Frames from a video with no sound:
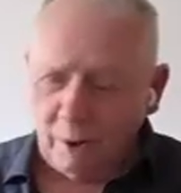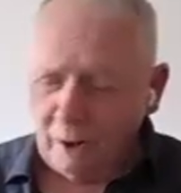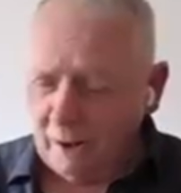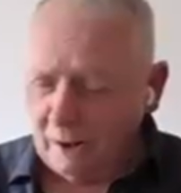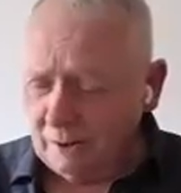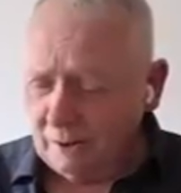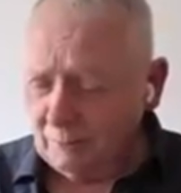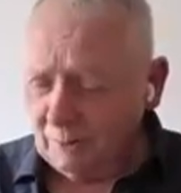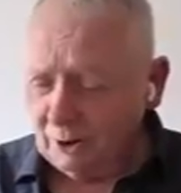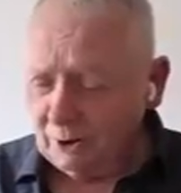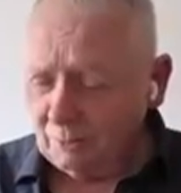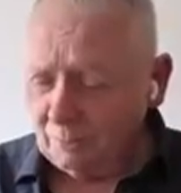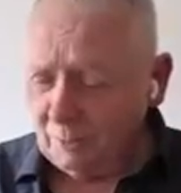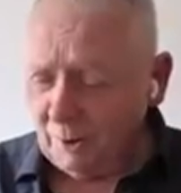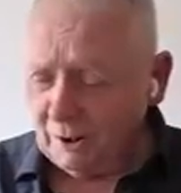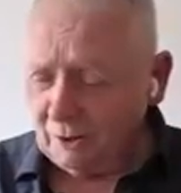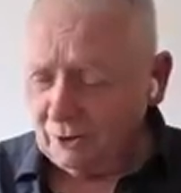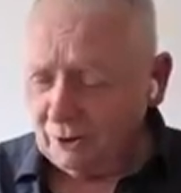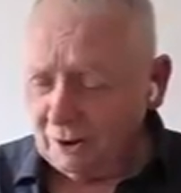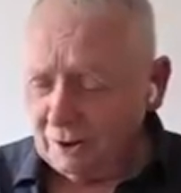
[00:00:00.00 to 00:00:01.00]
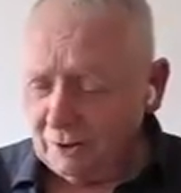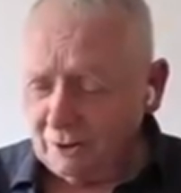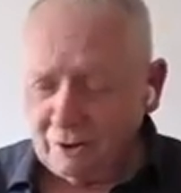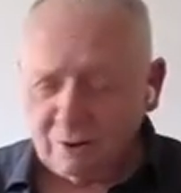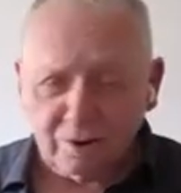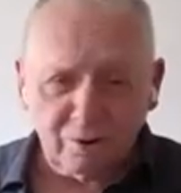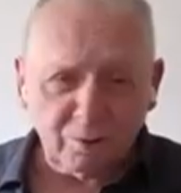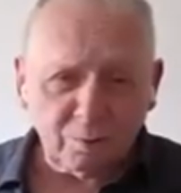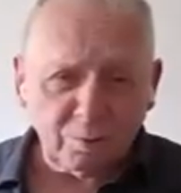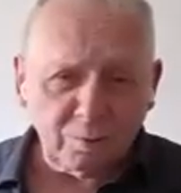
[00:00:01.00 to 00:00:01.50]
I'm expecting
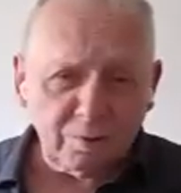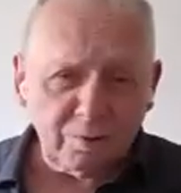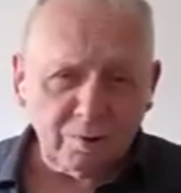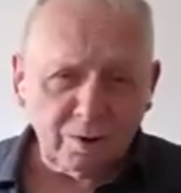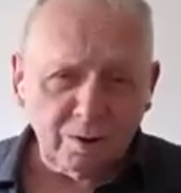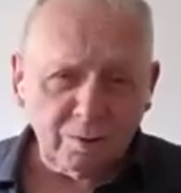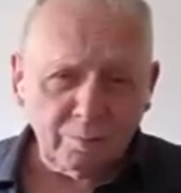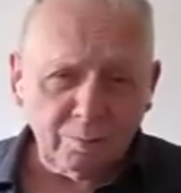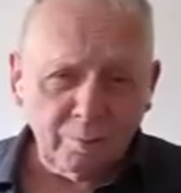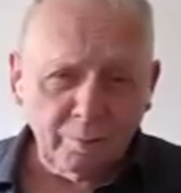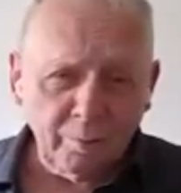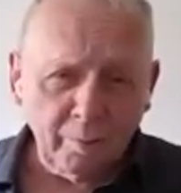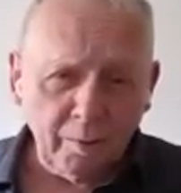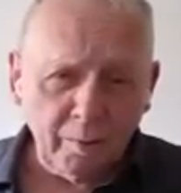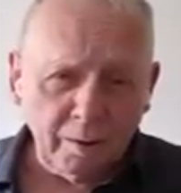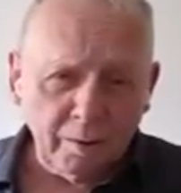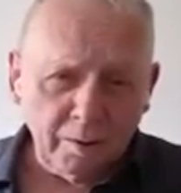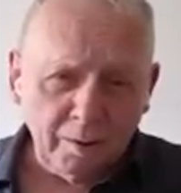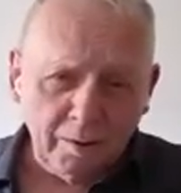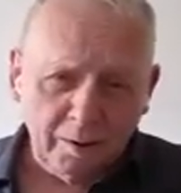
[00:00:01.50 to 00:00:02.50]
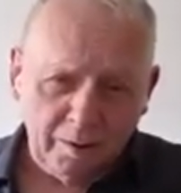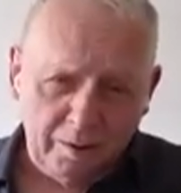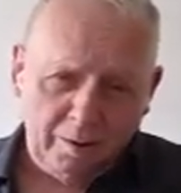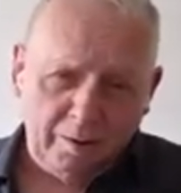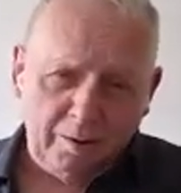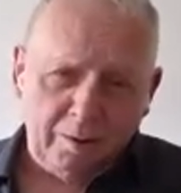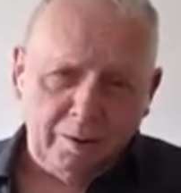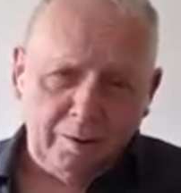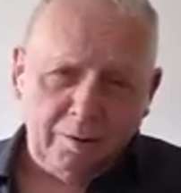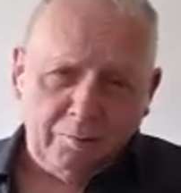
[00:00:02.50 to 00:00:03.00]
that this will come
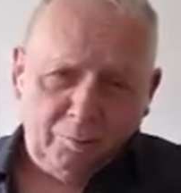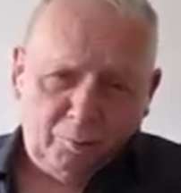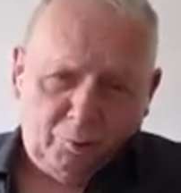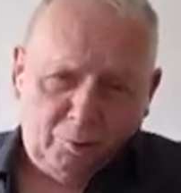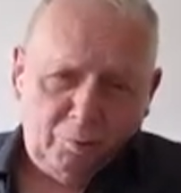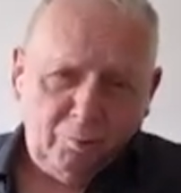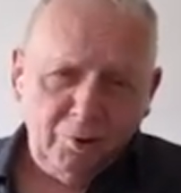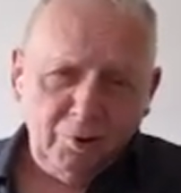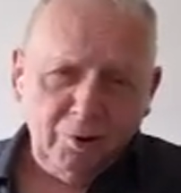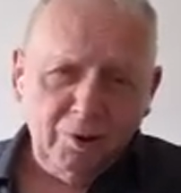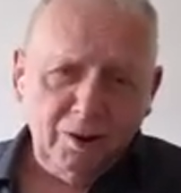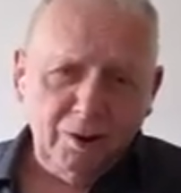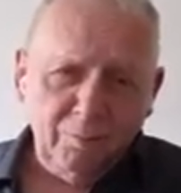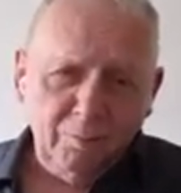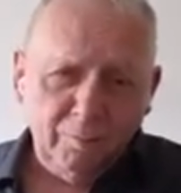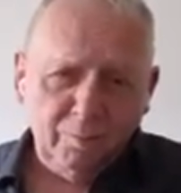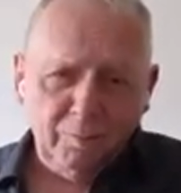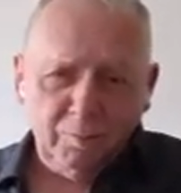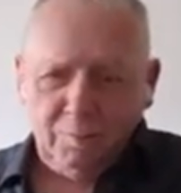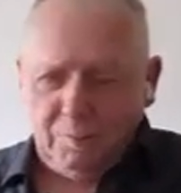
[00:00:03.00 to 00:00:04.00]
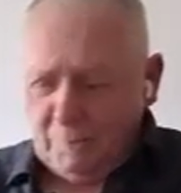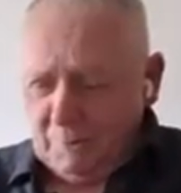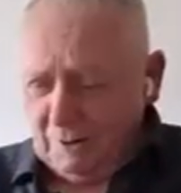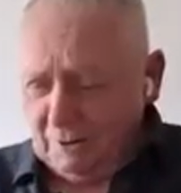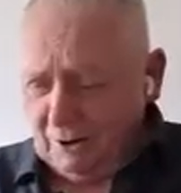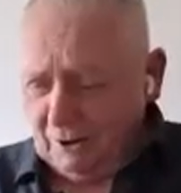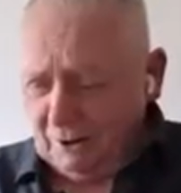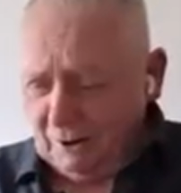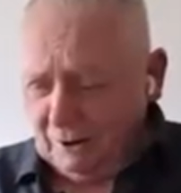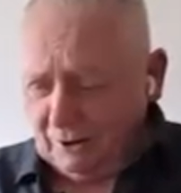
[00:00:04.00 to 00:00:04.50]
sometime
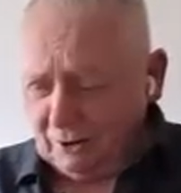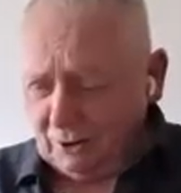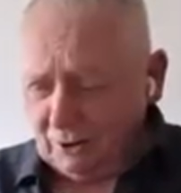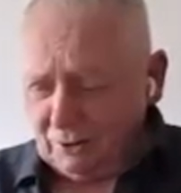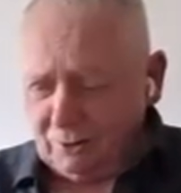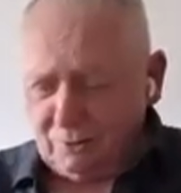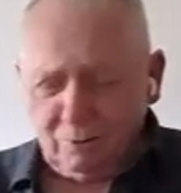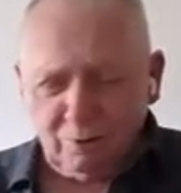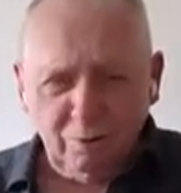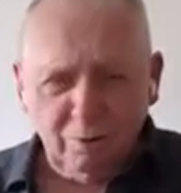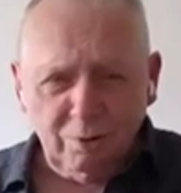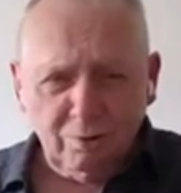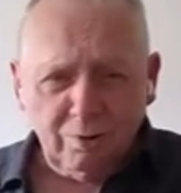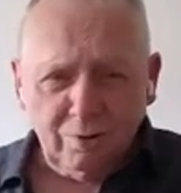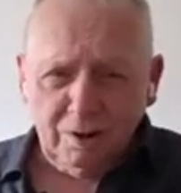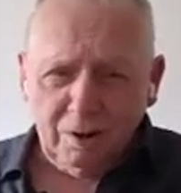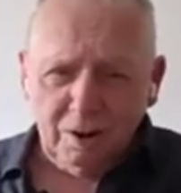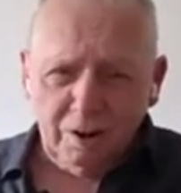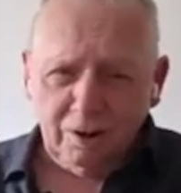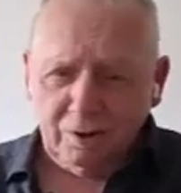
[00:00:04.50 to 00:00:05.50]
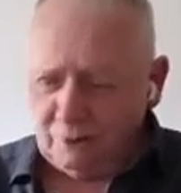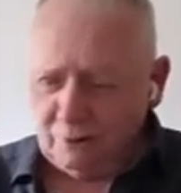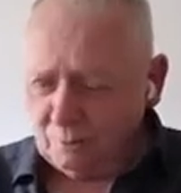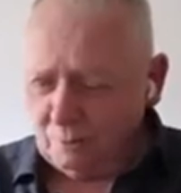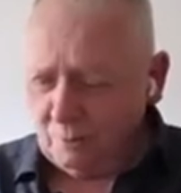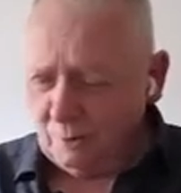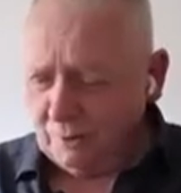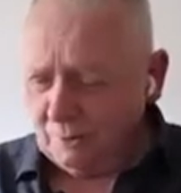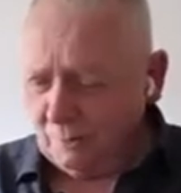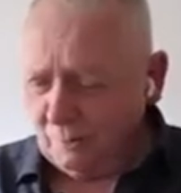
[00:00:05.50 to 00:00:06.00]
in the next 2 or 3 years.
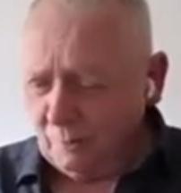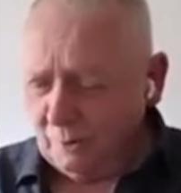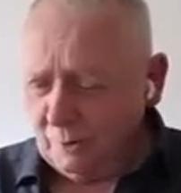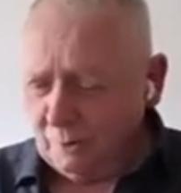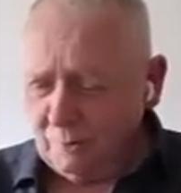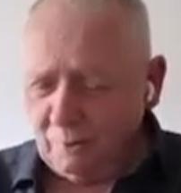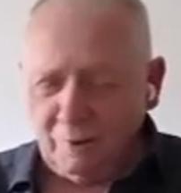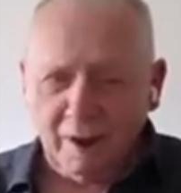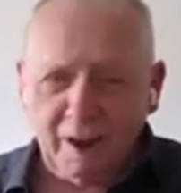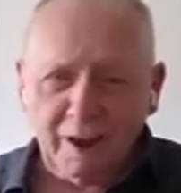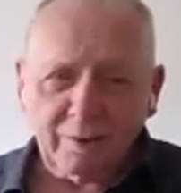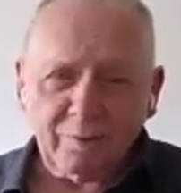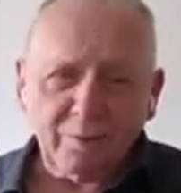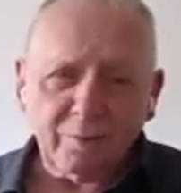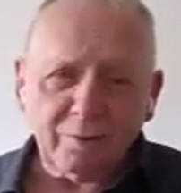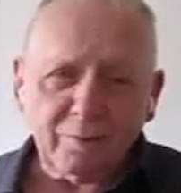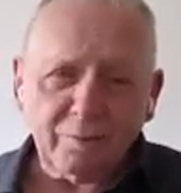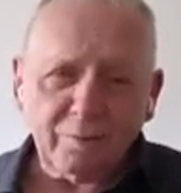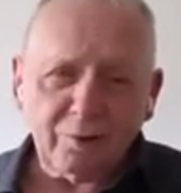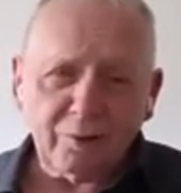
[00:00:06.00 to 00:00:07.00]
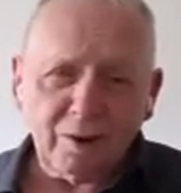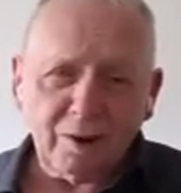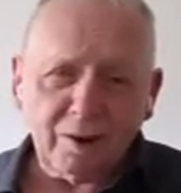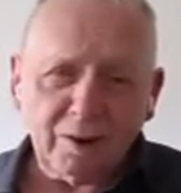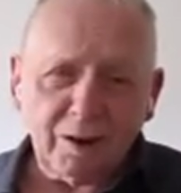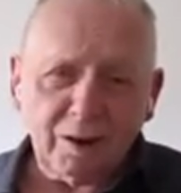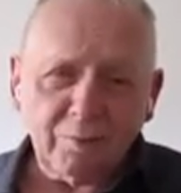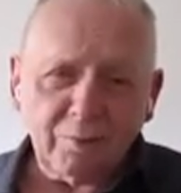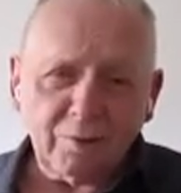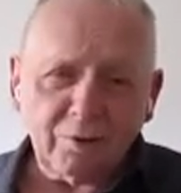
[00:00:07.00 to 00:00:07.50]
We will have
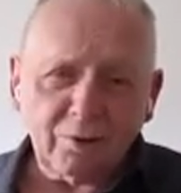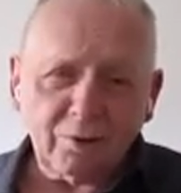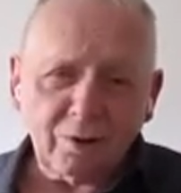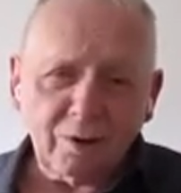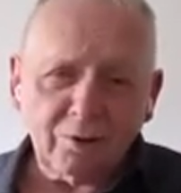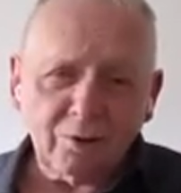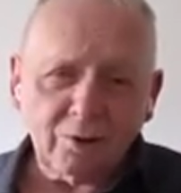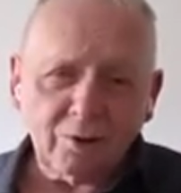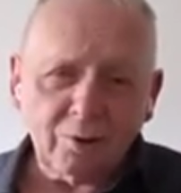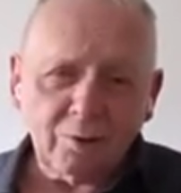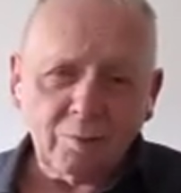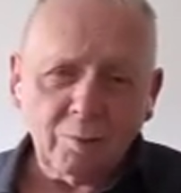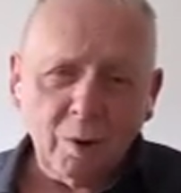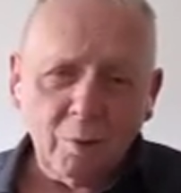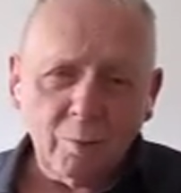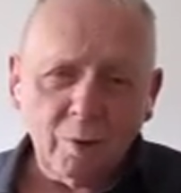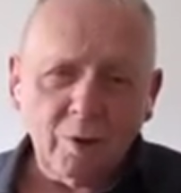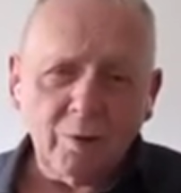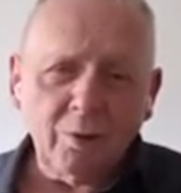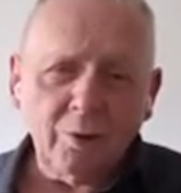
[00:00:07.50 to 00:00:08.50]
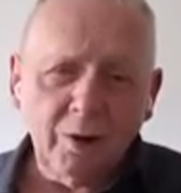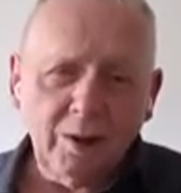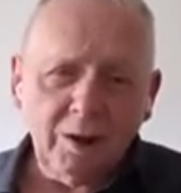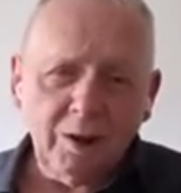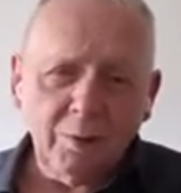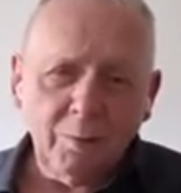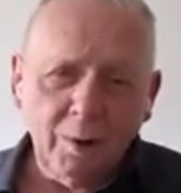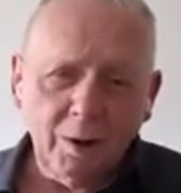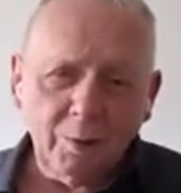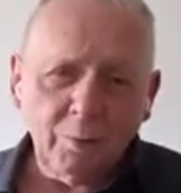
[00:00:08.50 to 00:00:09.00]
sign language on Zoom. But
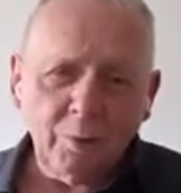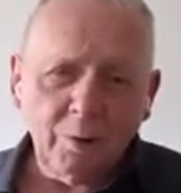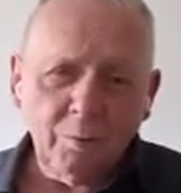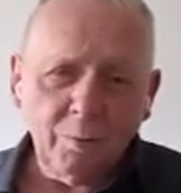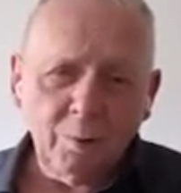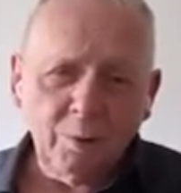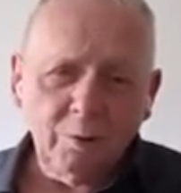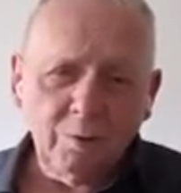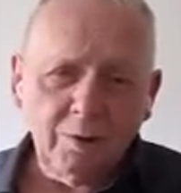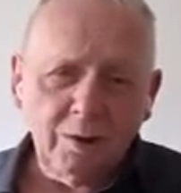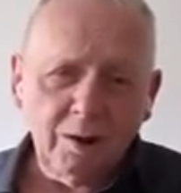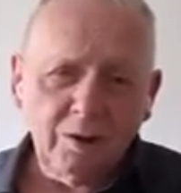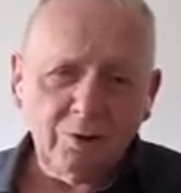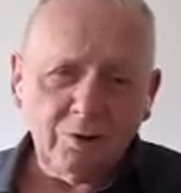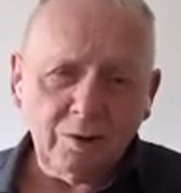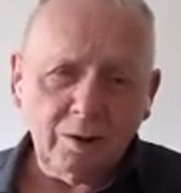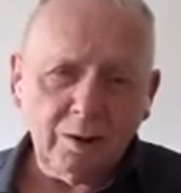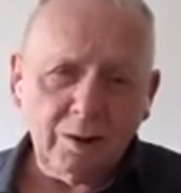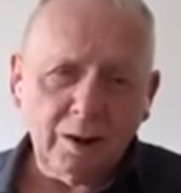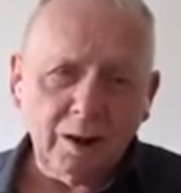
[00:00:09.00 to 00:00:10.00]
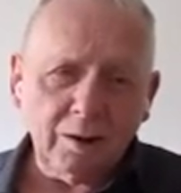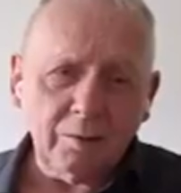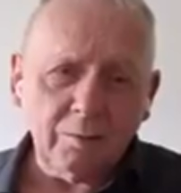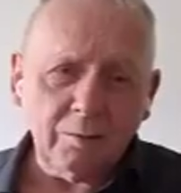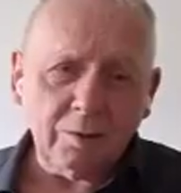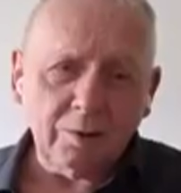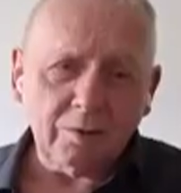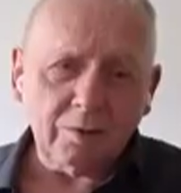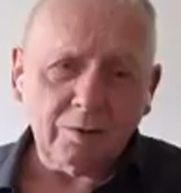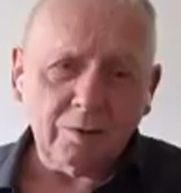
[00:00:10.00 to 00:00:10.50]
think about people who need sign
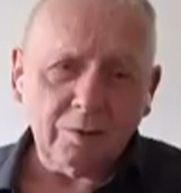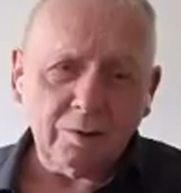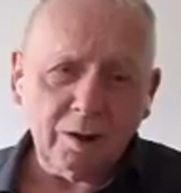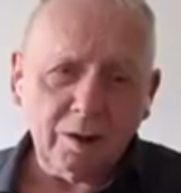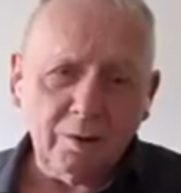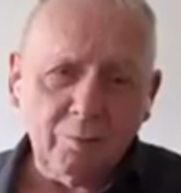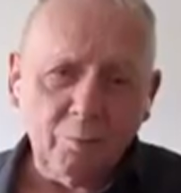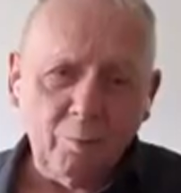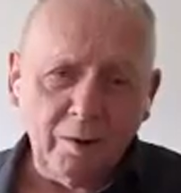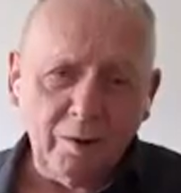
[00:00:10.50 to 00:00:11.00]
language and whether